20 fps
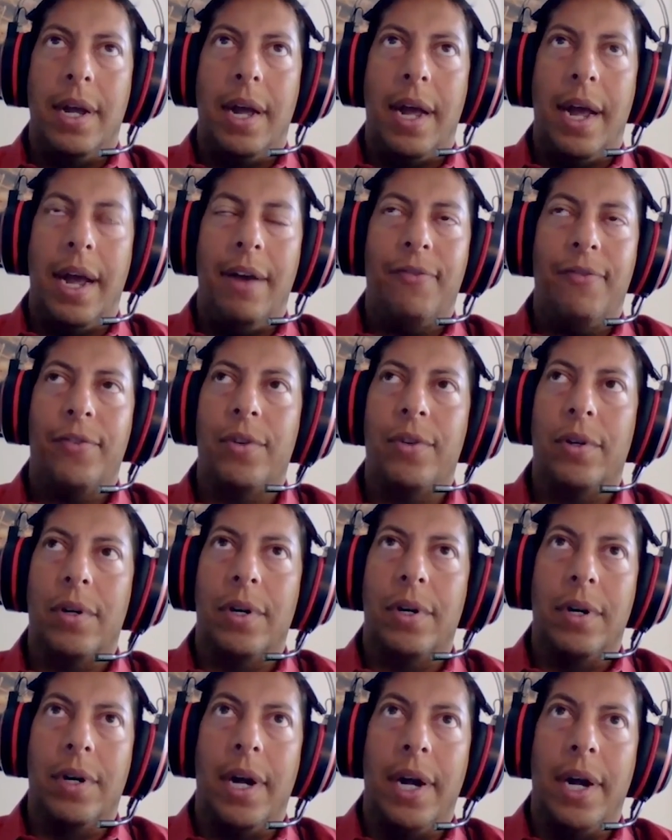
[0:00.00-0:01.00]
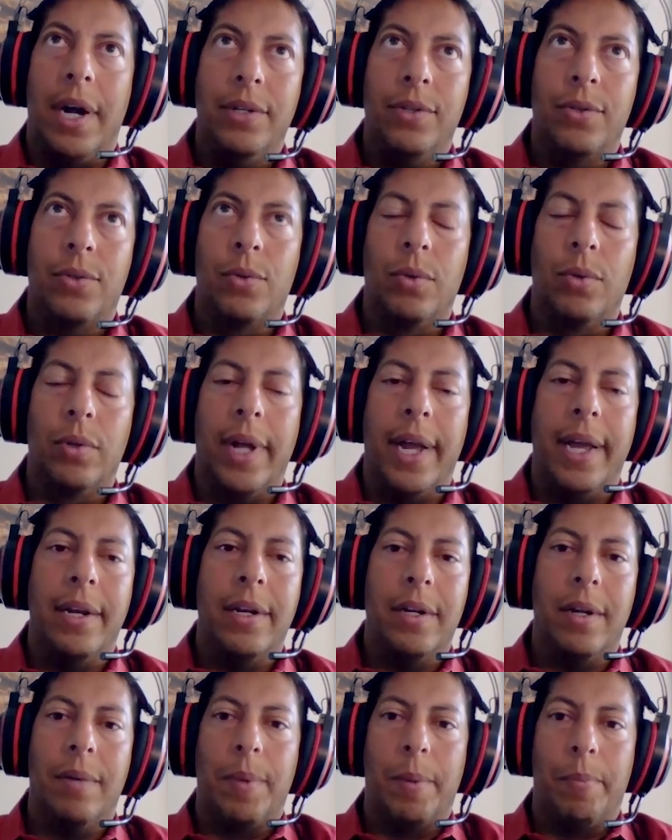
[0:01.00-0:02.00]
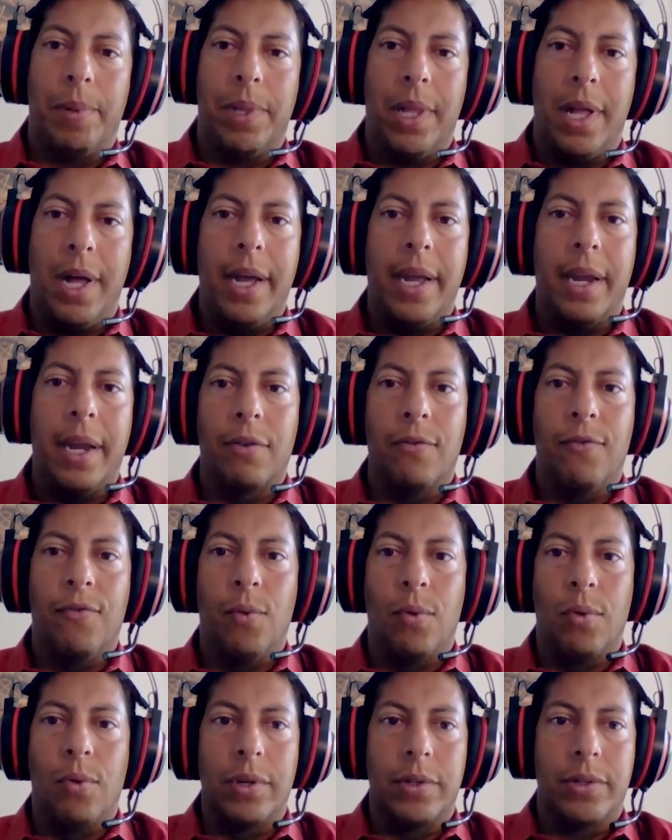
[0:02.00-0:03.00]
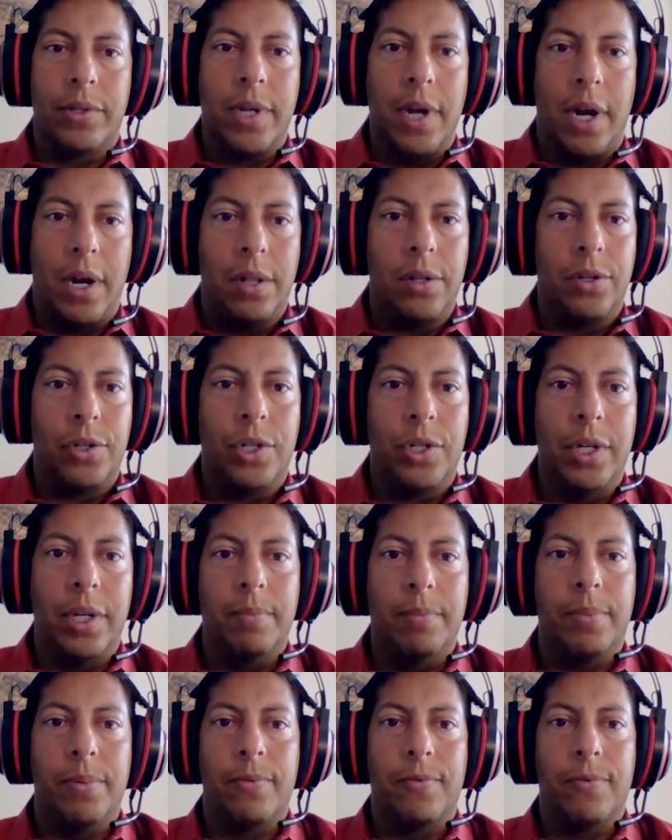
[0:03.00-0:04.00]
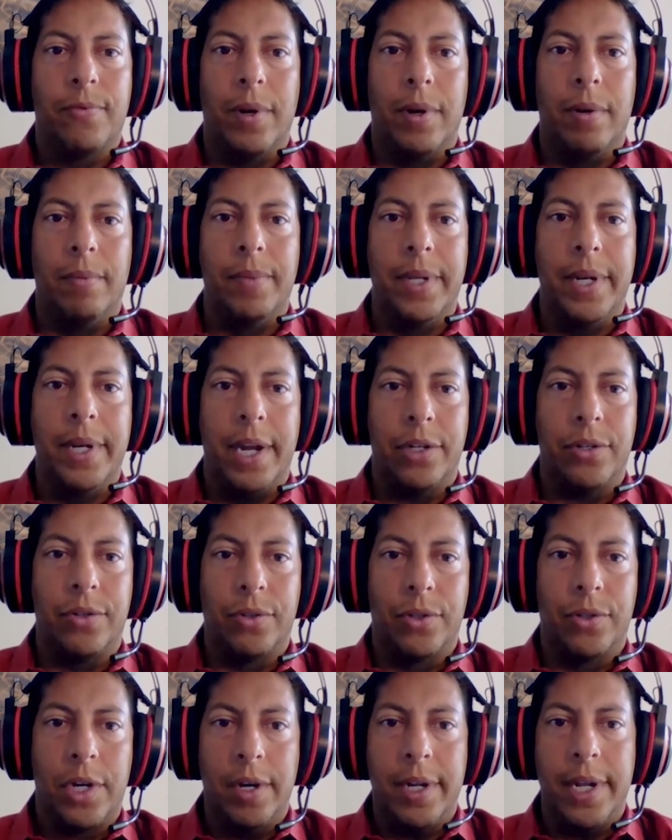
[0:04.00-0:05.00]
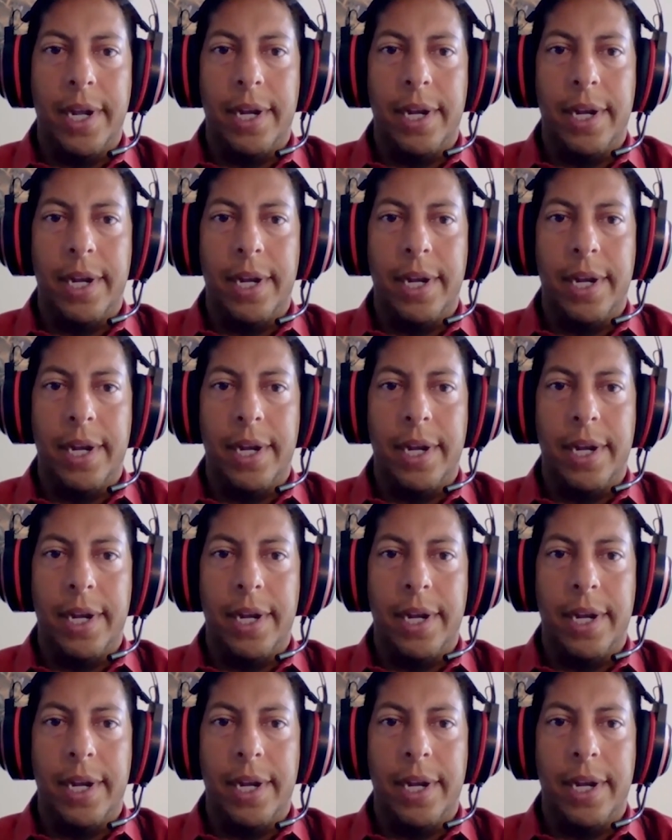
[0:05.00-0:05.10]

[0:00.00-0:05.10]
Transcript: After high school, I ended up applying for a scholarship from the National Security